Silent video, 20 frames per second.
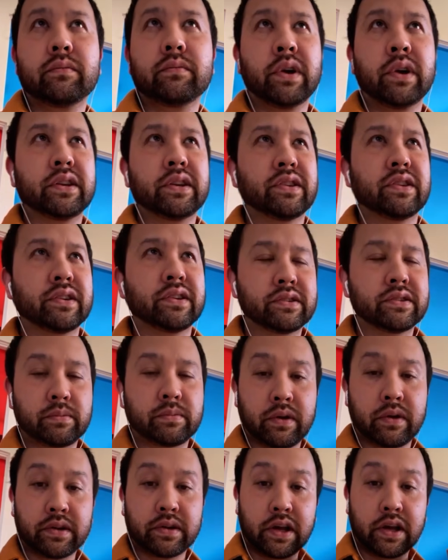Mike Judge's
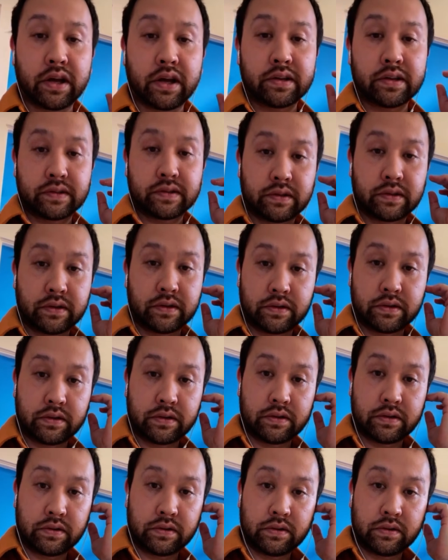podcast,
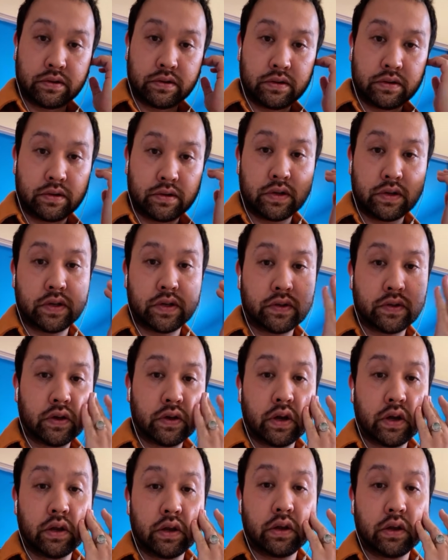so
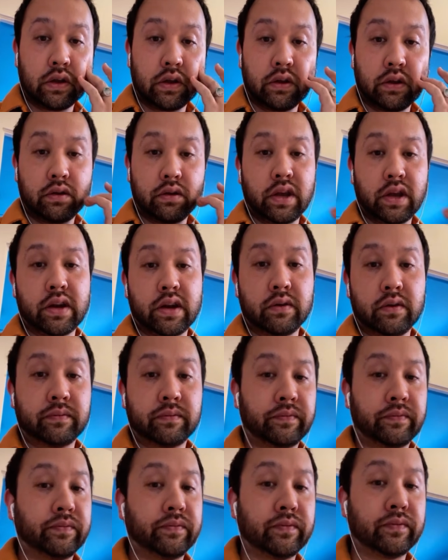I
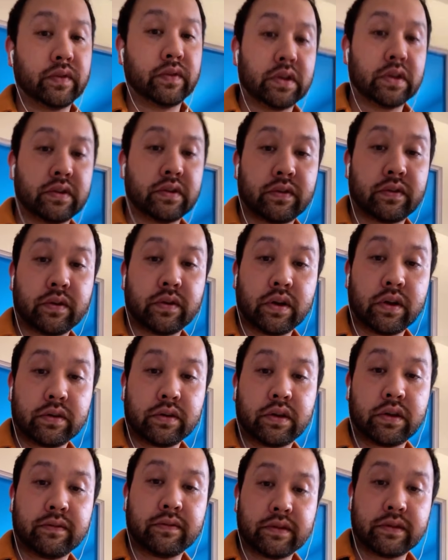thought
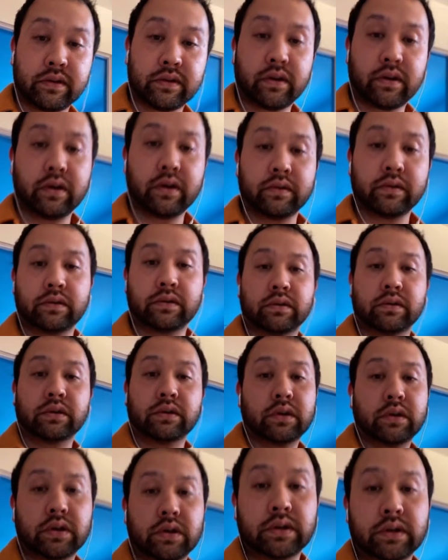I'd give it a go.
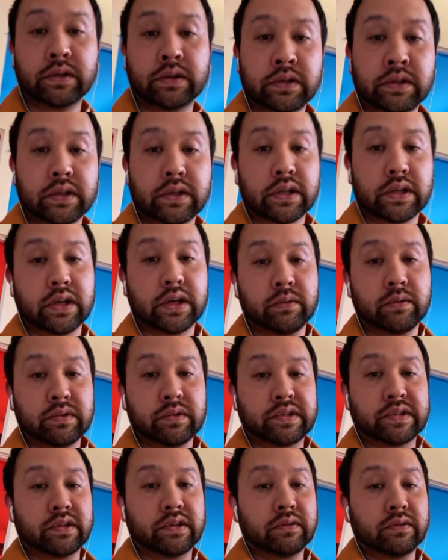It
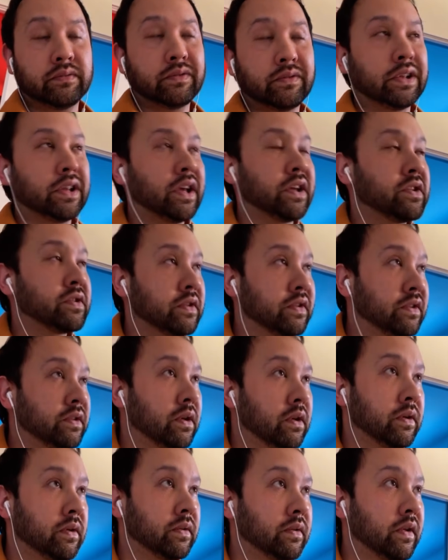was in relation
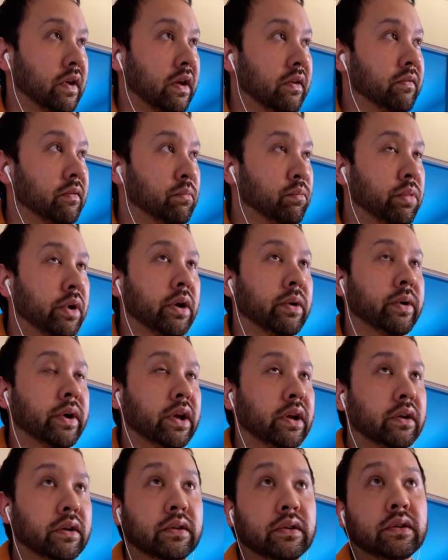to David
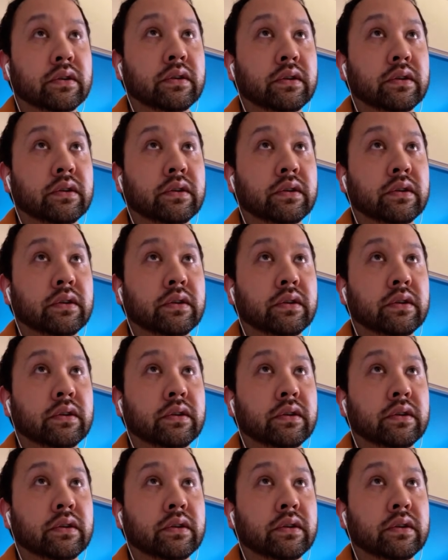Bowie's